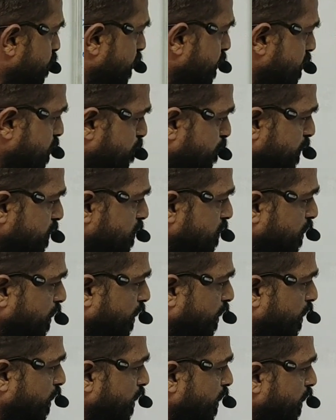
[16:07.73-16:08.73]
2x plus
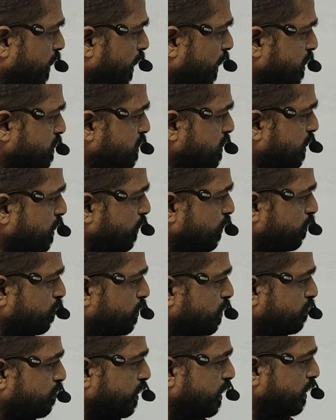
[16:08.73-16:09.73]
3? X
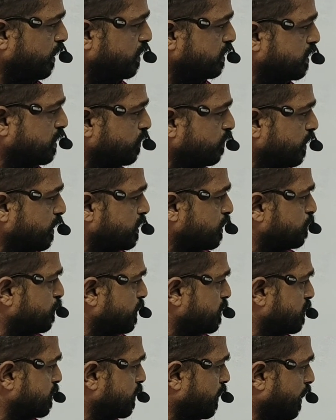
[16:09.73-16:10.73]
cube minus 2x
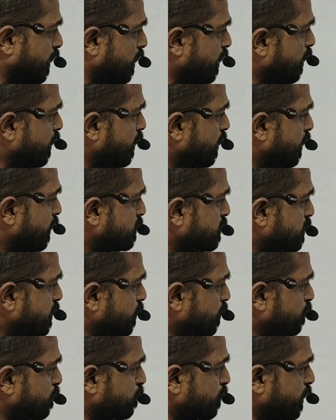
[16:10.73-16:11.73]
plus 3. X
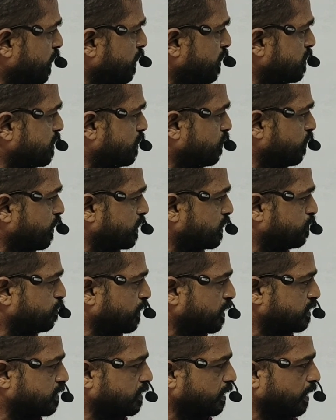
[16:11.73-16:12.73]
cube minus 2x
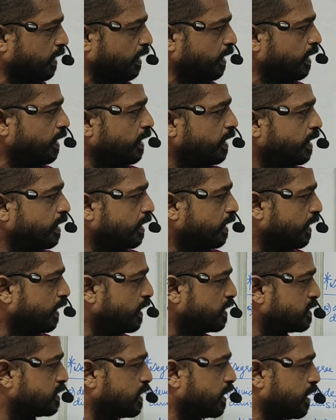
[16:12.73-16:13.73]
plus 3
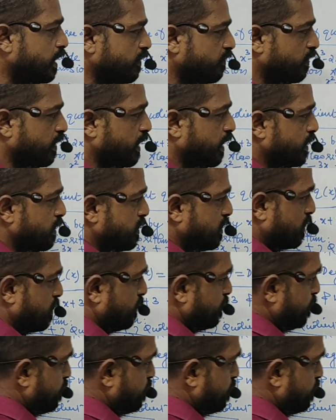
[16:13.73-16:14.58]
is the dividend.